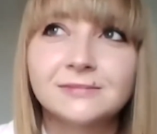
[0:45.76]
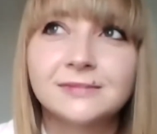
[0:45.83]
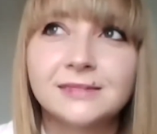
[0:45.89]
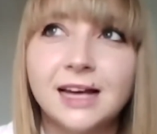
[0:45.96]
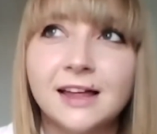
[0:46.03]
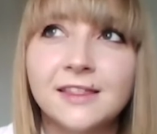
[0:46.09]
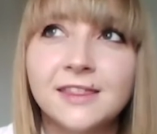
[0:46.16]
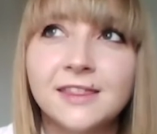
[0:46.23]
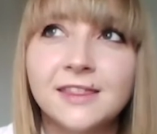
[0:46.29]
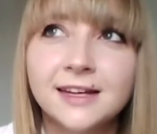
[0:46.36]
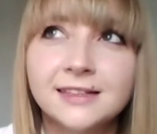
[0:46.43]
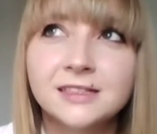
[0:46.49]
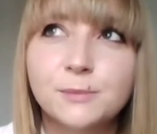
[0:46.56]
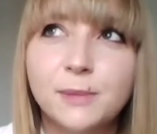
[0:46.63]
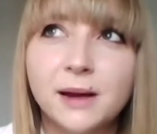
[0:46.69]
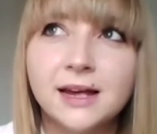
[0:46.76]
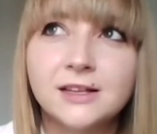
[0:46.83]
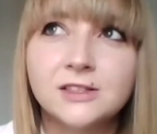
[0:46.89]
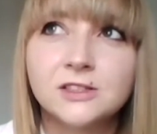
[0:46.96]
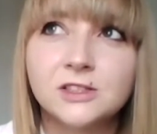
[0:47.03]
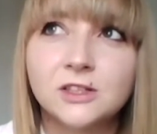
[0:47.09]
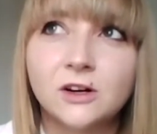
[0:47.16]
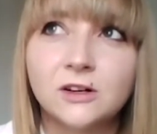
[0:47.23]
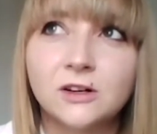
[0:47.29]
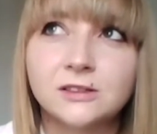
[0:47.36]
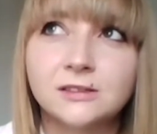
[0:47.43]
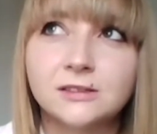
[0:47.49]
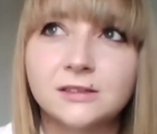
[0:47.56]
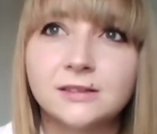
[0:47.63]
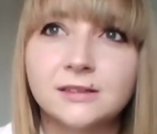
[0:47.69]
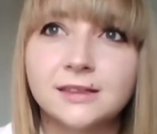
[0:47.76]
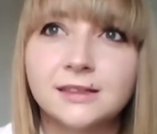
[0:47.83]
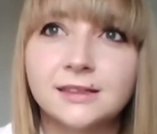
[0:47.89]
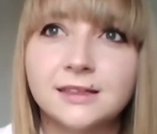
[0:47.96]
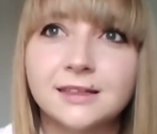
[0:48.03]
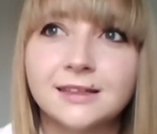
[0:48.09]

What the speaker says: think it depends on